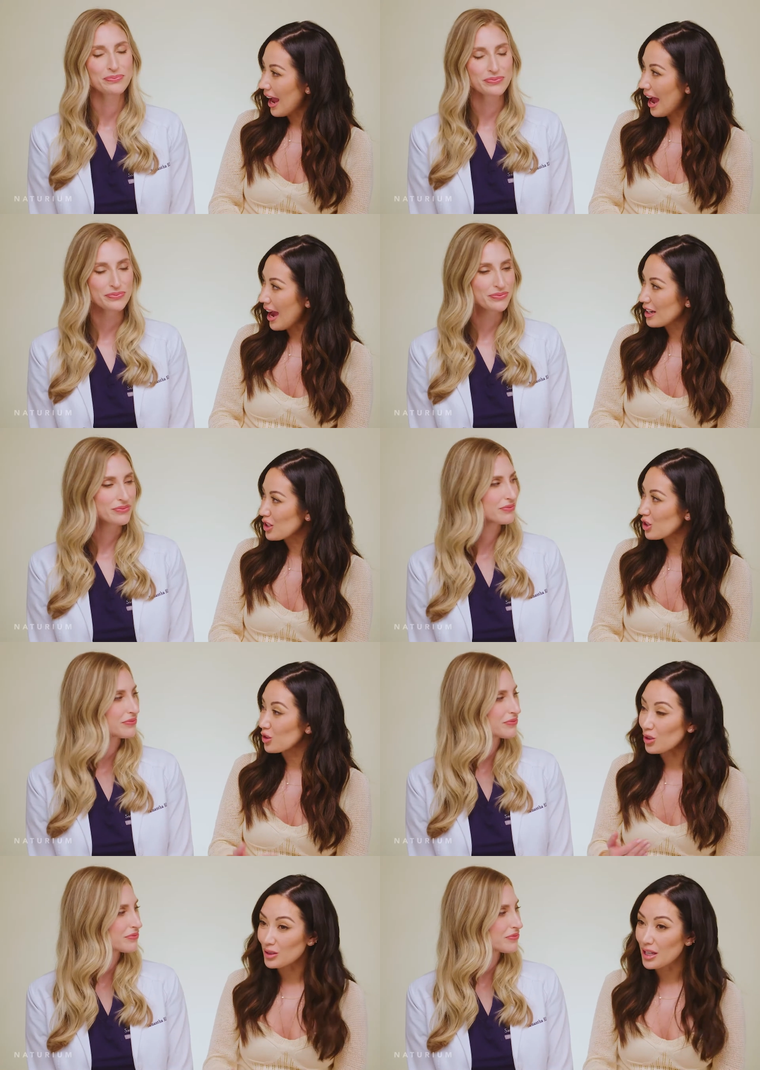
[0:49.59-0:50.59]
Speaker 1: And
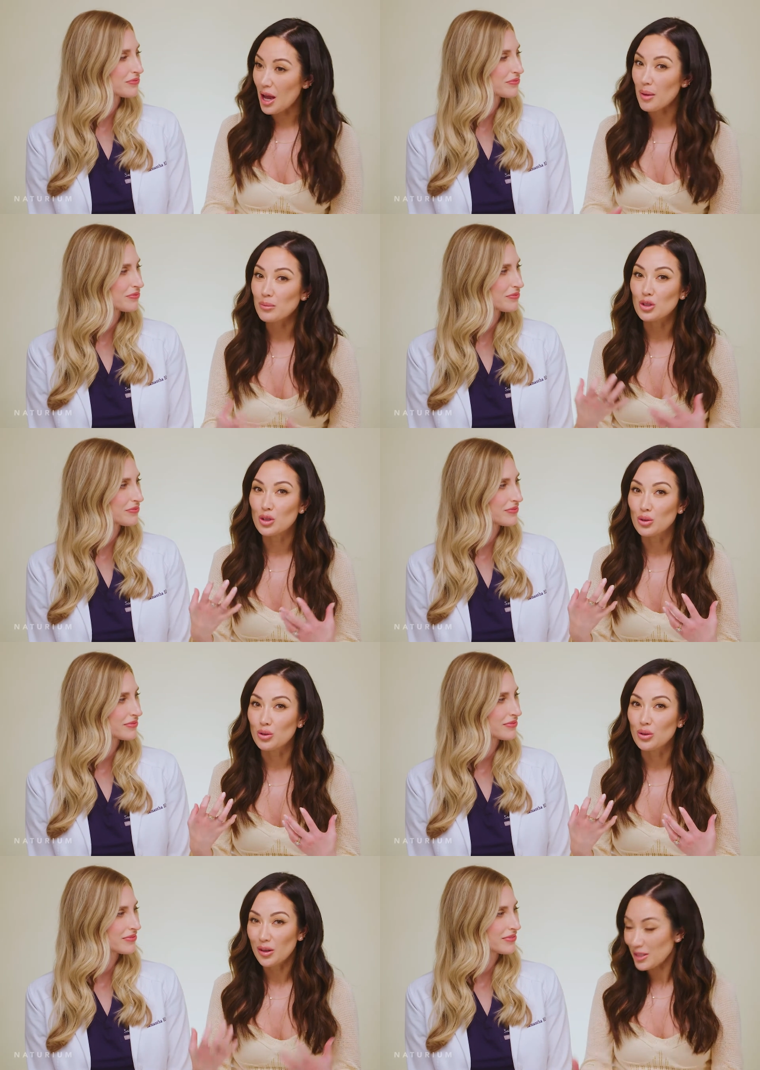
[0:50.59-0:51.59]
you use them,
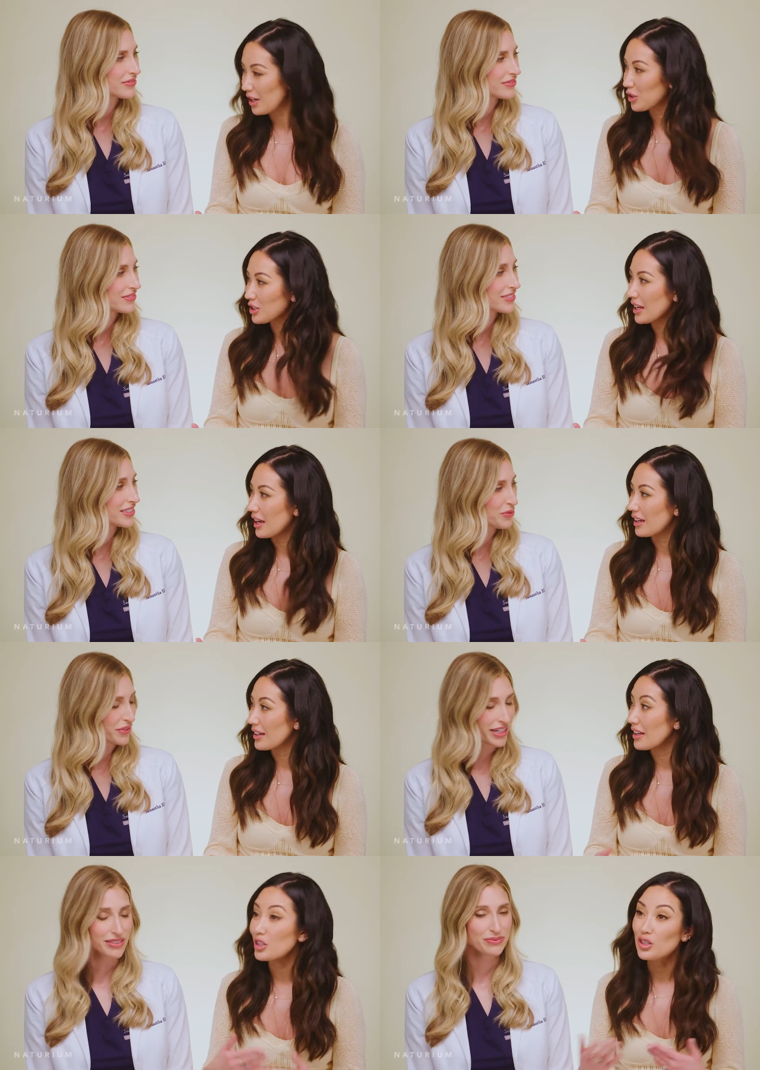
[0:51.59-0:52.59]
you irritate your
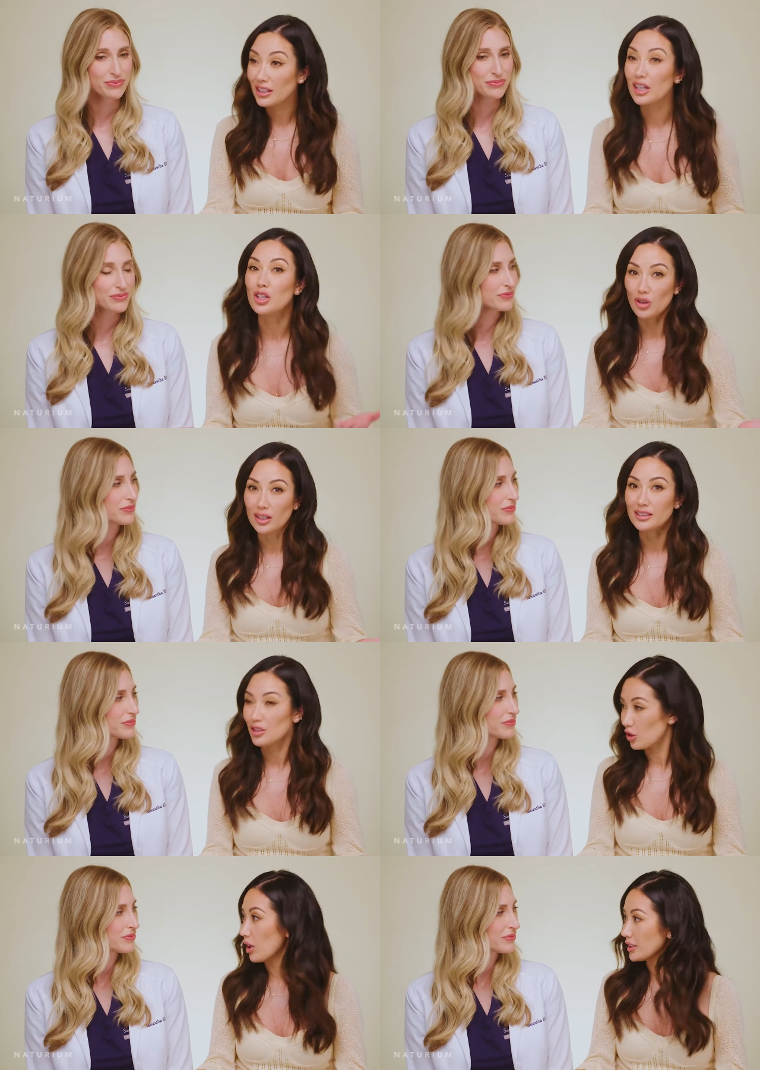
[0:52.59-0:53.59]
skin, right. And then you think that you're all
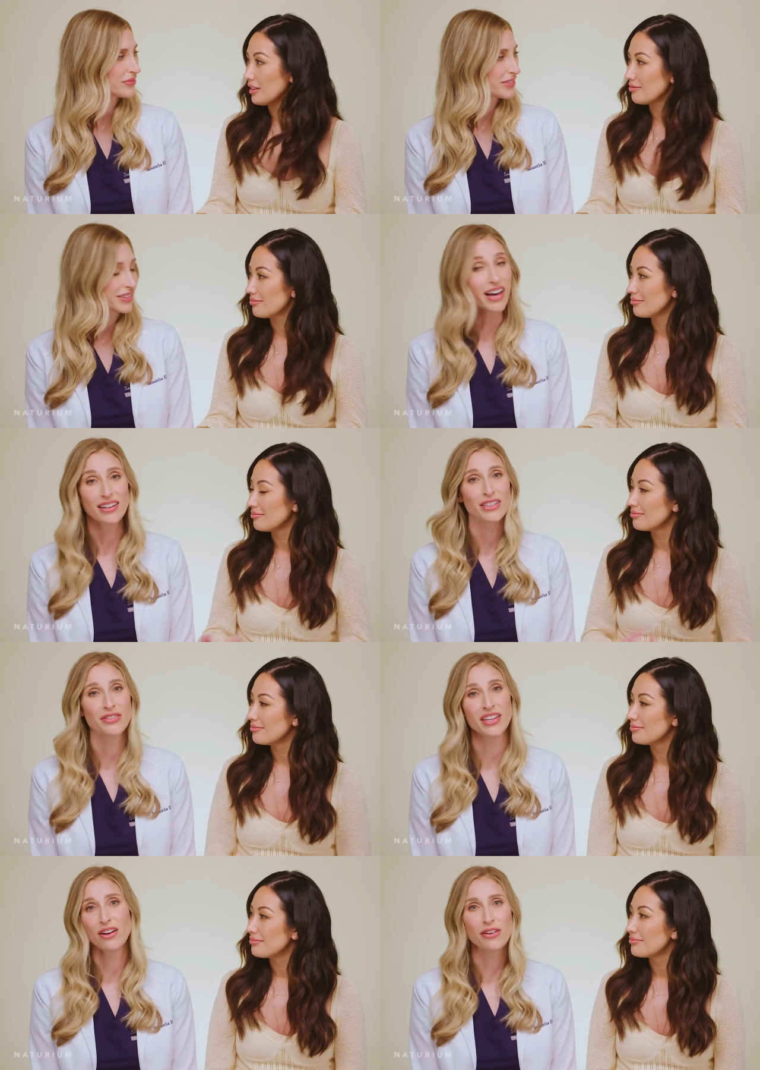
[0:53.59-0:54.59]
you're all done. Yeah,
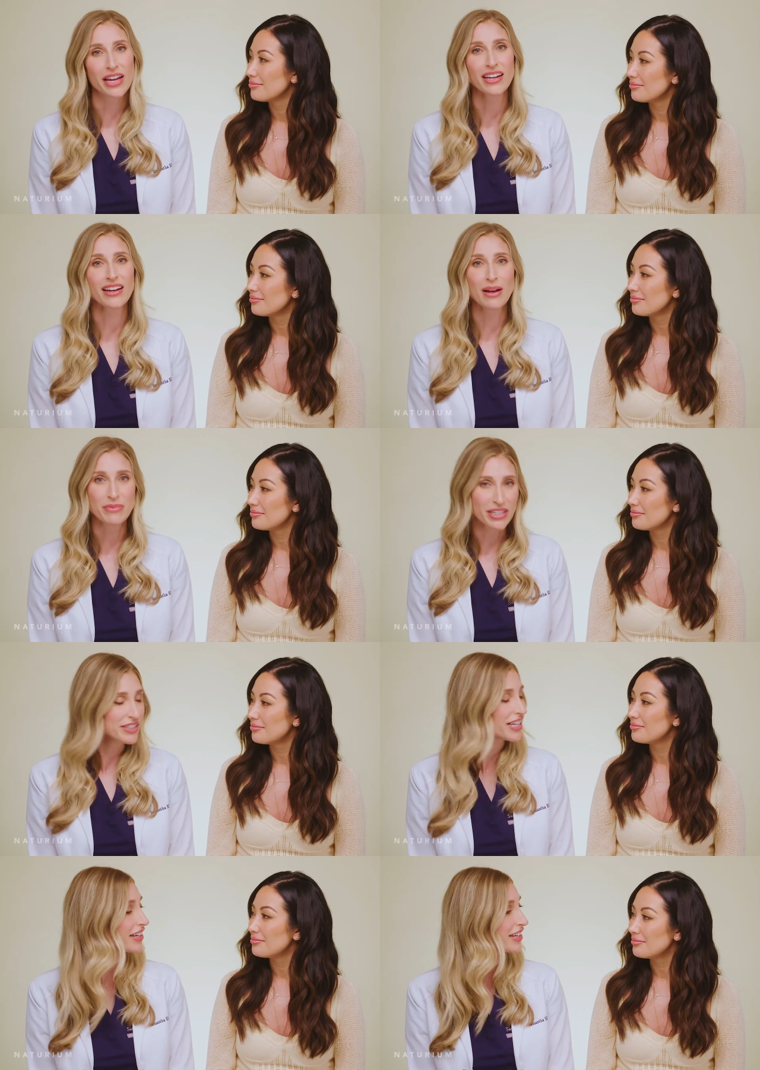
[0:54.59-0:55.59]
you think, okay,
Speaker 2: I'm
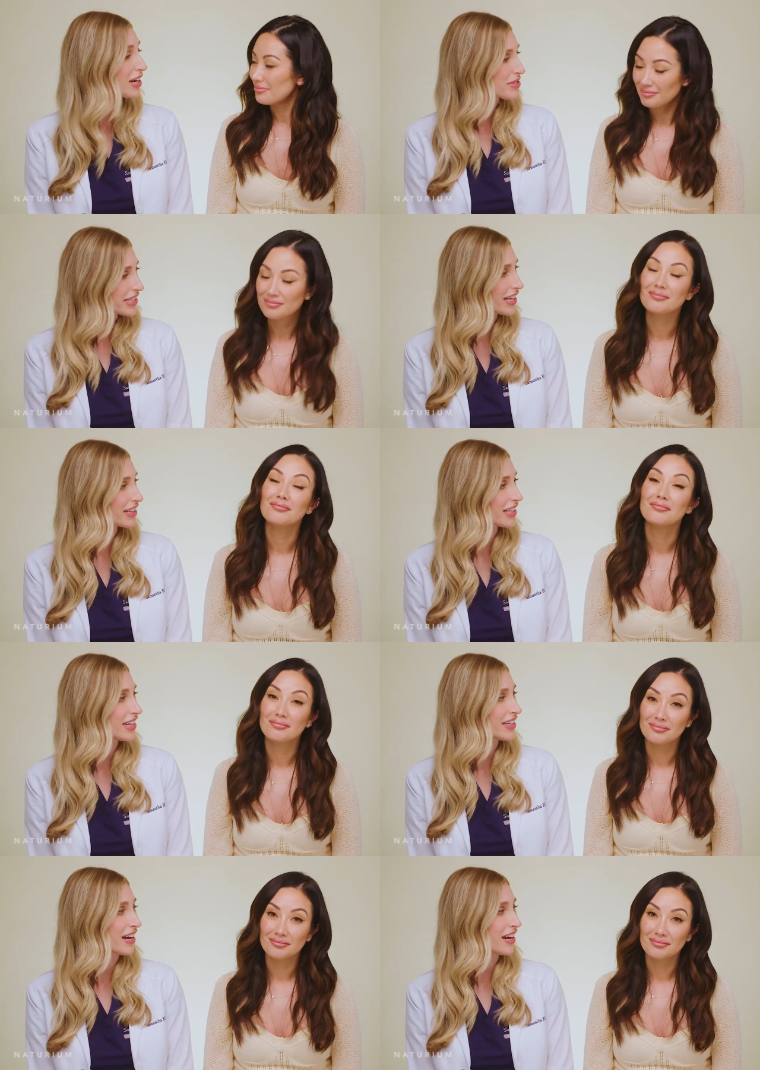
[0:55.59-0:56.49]
irritated, I'm scaly,